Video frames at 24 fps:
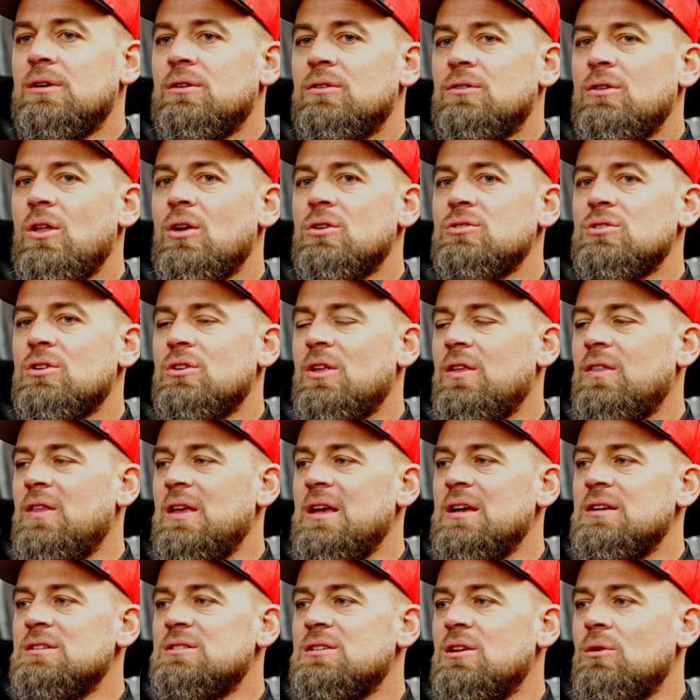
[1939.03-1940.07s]
Those are the
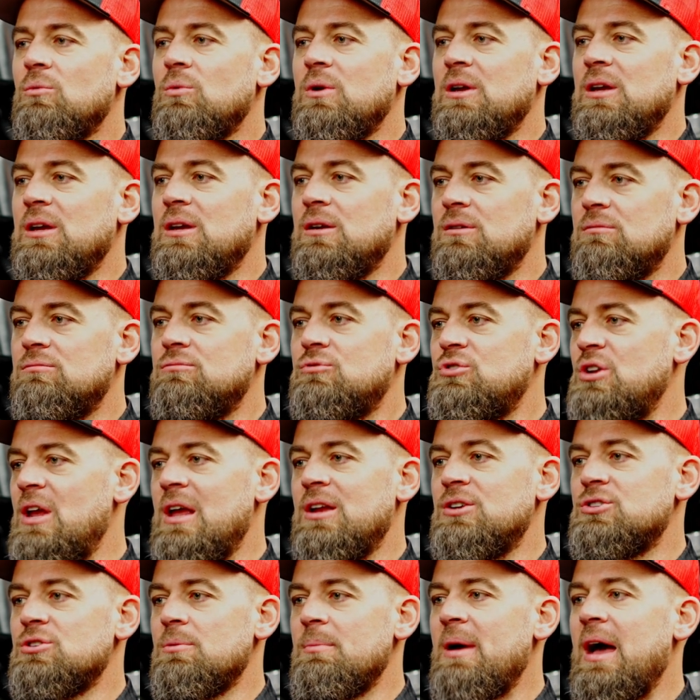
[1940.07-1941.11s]
things that we
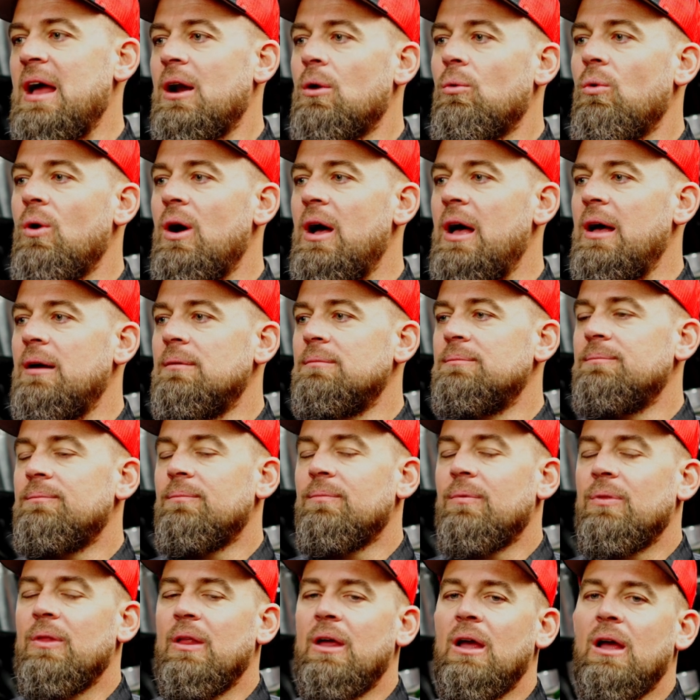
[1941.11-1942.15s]
change no matter what.
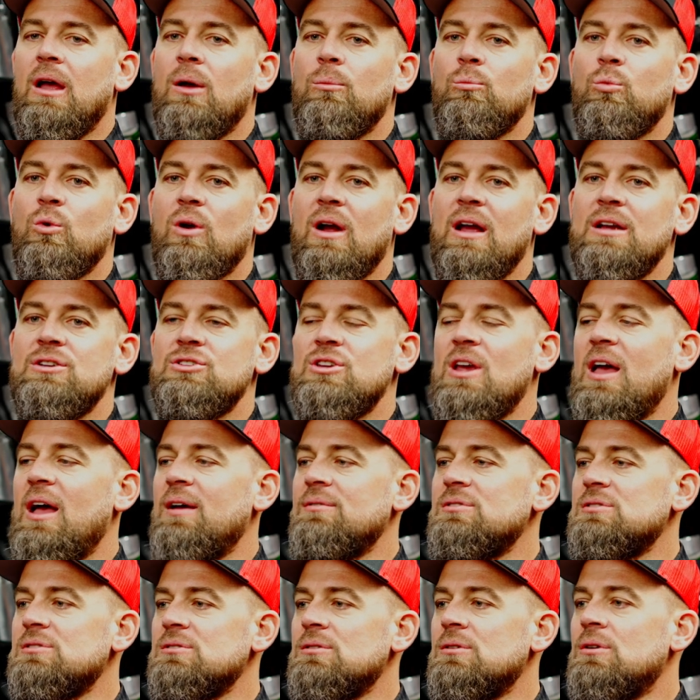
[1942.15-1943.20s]

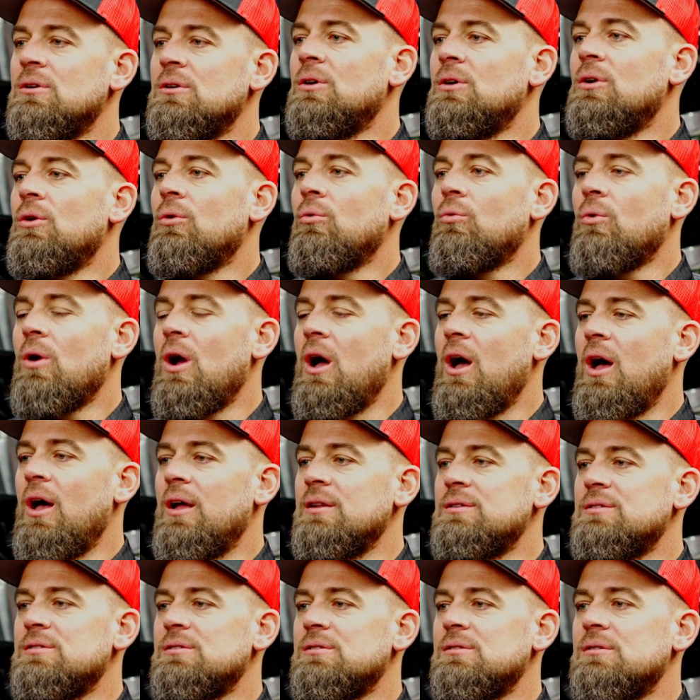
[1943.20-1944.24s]
Crankshafts,
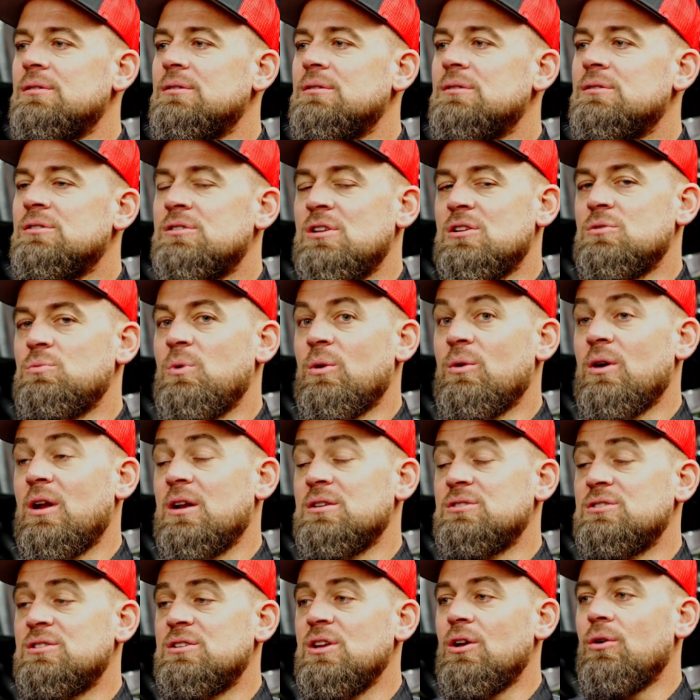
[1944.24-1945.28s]
rods. Since we run a
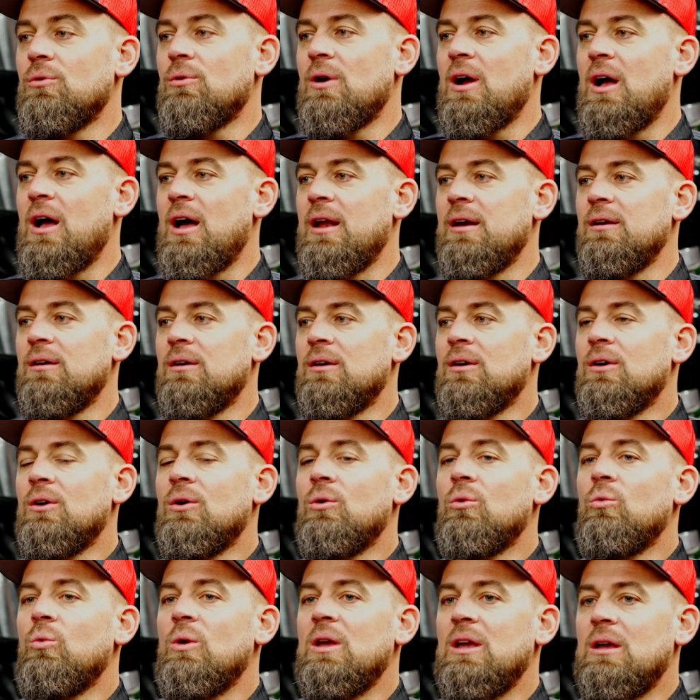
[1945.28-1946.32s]
steel rod,
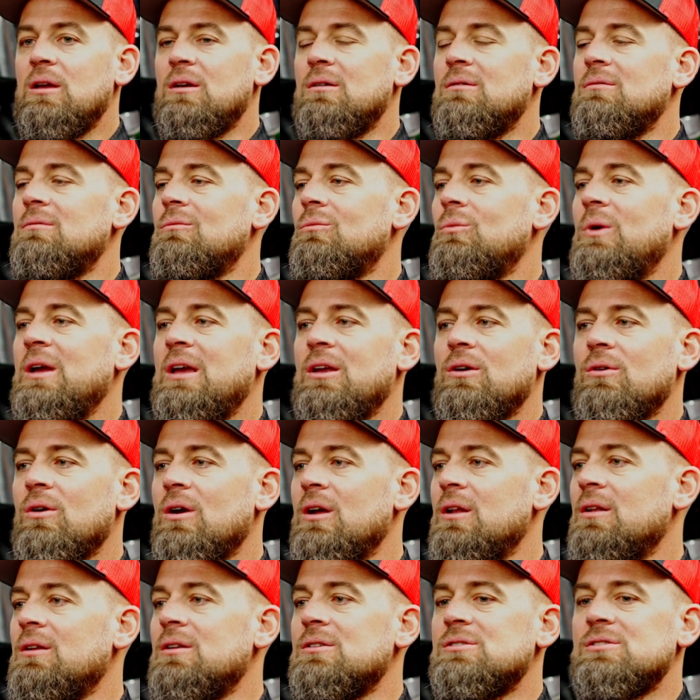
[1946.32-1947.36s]
we can
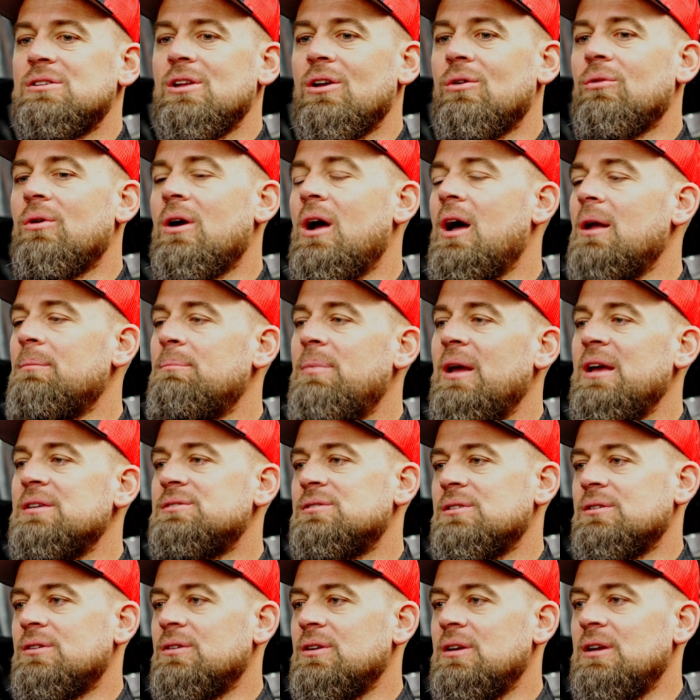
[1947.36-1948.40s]
run the steel rod
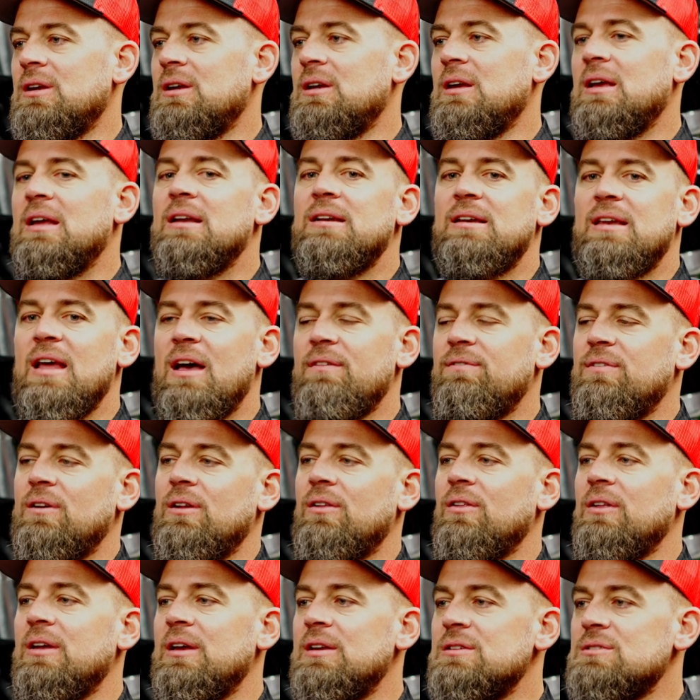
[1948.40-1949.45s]
basically
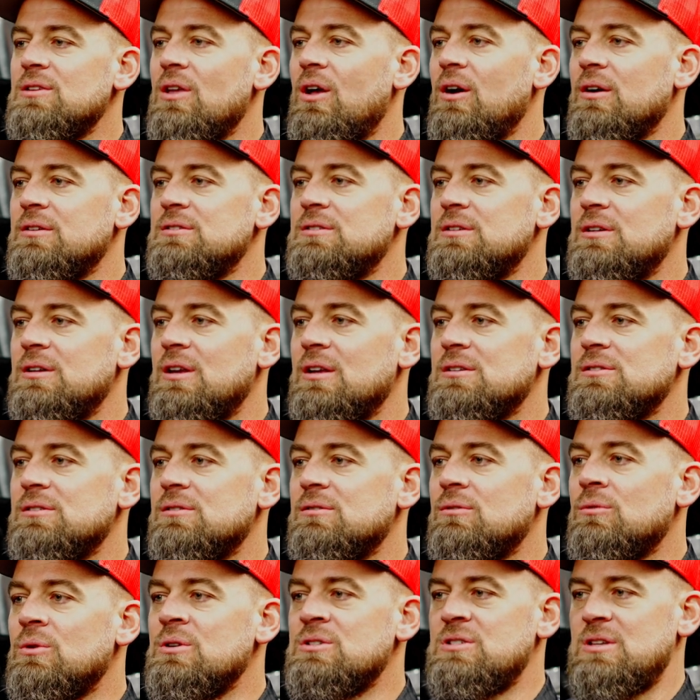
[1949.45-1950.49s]
indefinitely as long as it doesn't
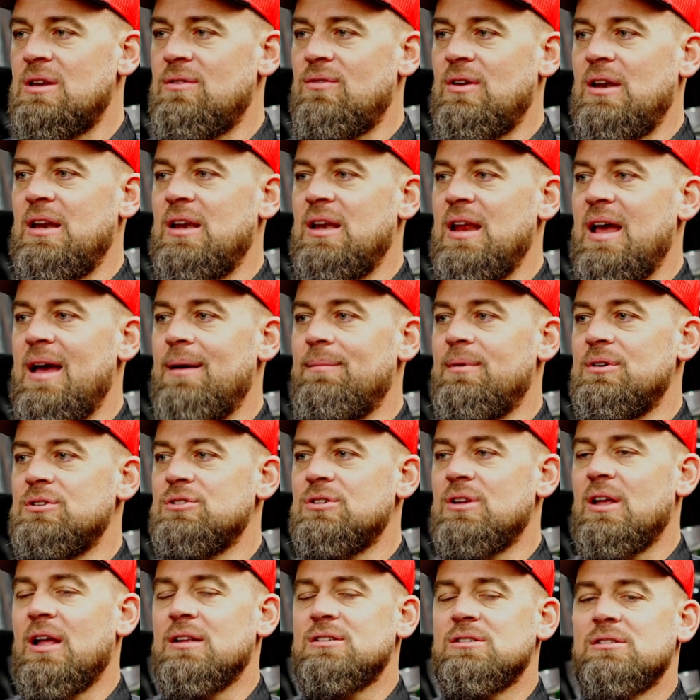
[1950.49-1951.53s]
receive any damage.
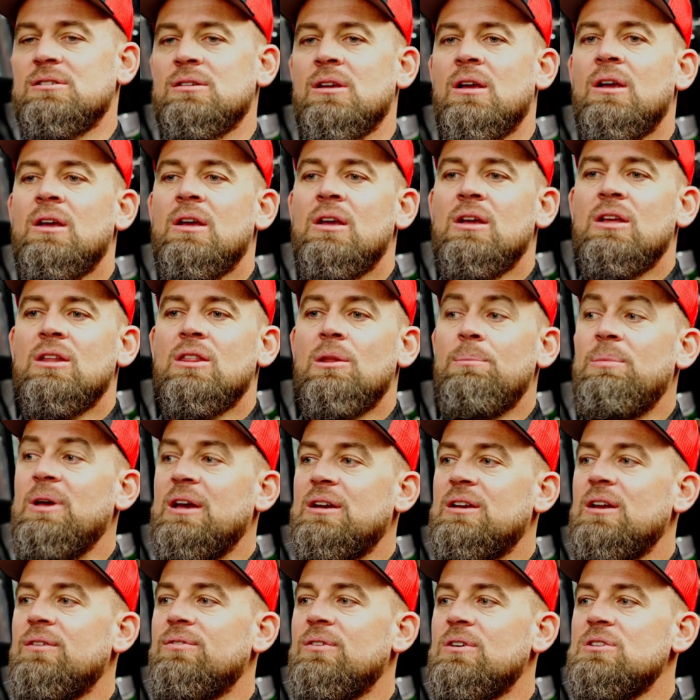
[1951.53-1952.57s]
That's the big
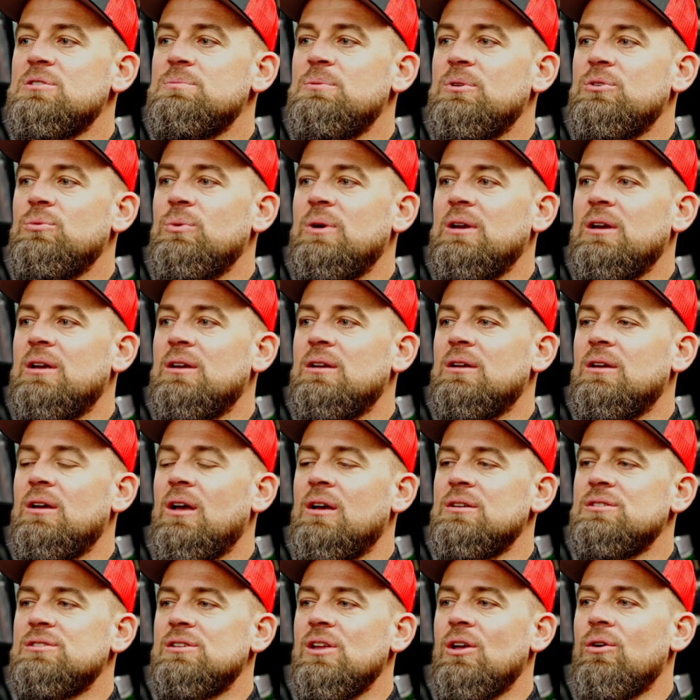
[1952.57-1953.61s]
difference between a
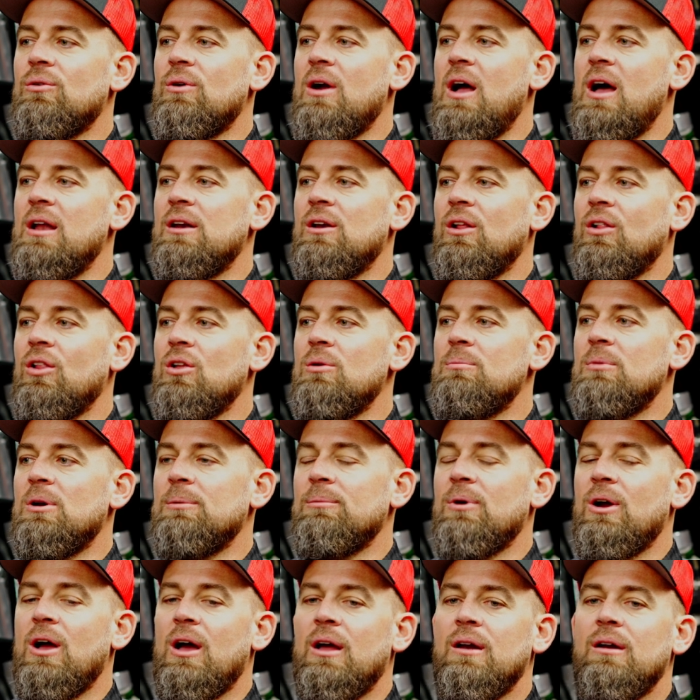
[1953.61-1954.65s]
steel rod and an aluminum
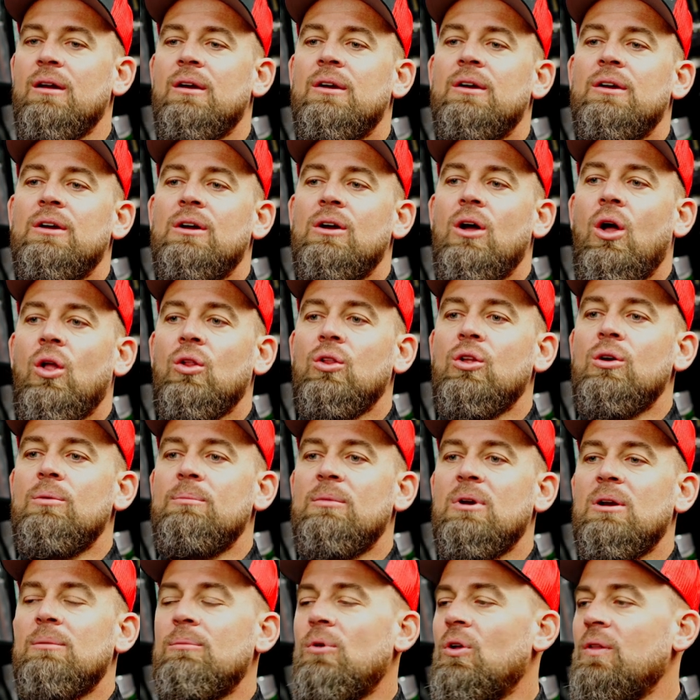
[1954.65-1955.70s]
rod.
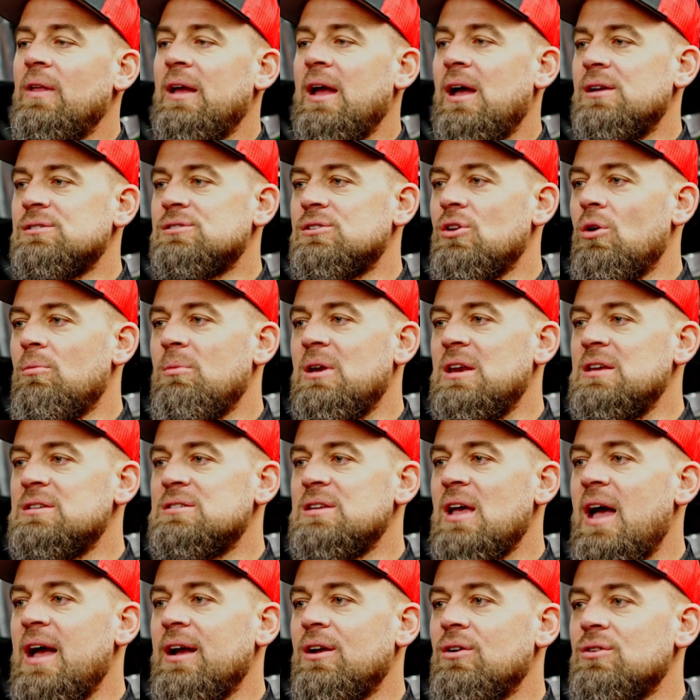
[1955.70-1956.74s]
Aluminum only has so many
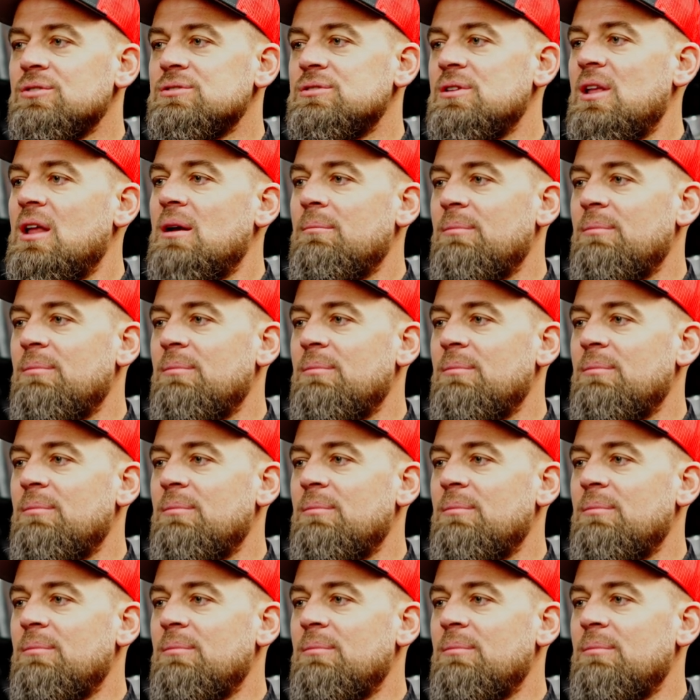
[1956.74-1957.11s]
cycles and then it